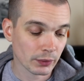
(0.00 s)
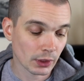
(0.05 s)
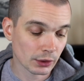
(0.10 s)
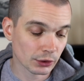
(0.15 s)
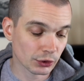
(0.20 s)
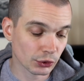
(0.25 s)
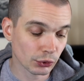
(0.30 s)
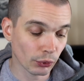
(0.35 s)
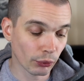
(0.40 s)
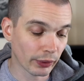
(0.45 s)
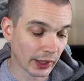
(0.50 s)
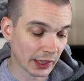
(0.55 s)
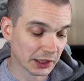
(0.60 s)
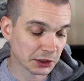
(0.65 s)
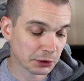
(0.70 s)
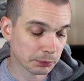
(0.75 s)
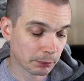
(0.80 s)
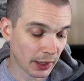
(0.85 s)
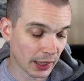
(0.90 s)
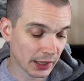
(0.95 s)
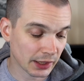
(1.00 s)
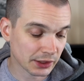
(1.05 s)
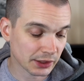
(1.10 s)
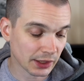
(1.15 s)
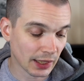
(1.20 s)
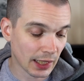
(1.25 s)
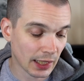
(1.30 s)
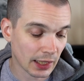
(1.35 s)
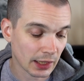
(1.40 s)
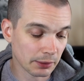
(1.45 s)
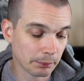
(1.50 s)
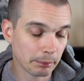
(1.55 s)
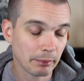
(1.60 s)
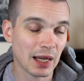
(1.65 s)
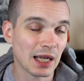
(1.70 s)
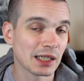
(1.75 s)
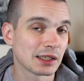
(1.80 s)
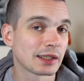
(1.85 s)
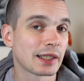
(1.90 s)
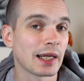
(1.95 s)
Sorax Space and
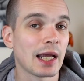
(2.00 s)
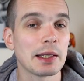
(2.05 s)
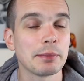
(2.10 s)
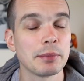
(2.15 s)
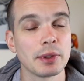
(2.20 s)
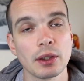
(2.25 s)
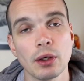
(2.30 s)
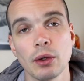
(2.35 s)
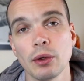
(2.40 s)
Maz Gaming